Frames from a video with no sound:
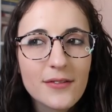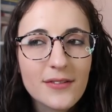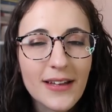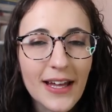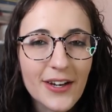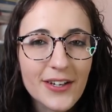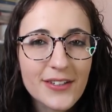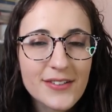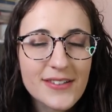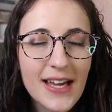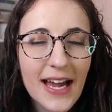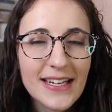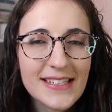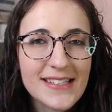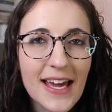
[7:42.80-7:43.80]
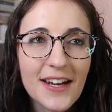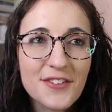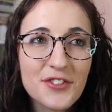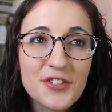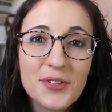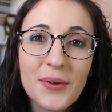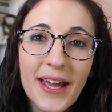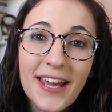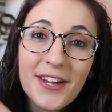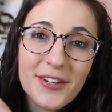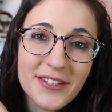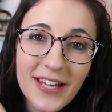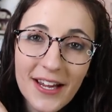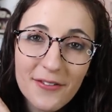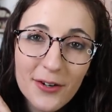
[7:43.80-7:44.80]
letters, I decided to do a
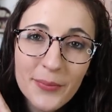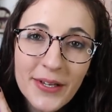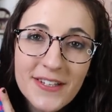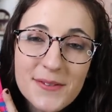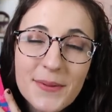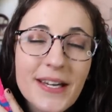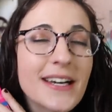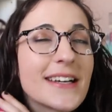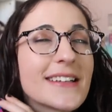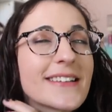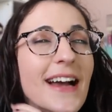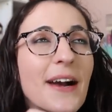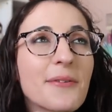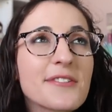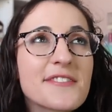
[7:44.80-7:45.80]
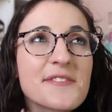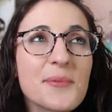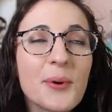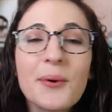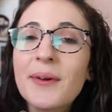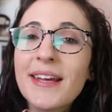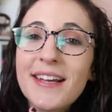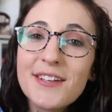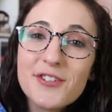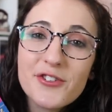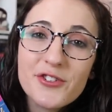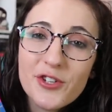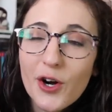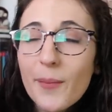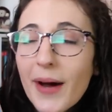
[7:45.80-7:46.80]
good guy romance because I was swooning
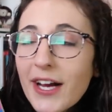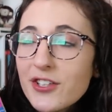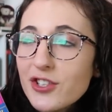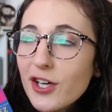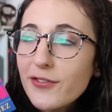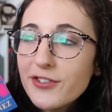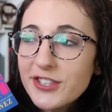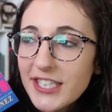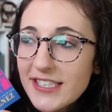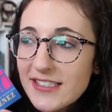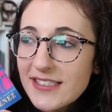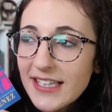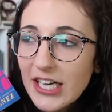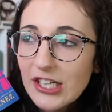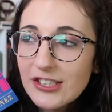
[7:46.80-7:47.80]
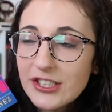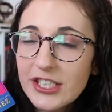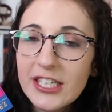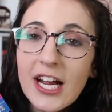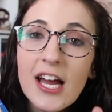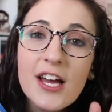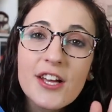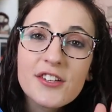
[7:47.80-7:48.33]
so much over Jason's character.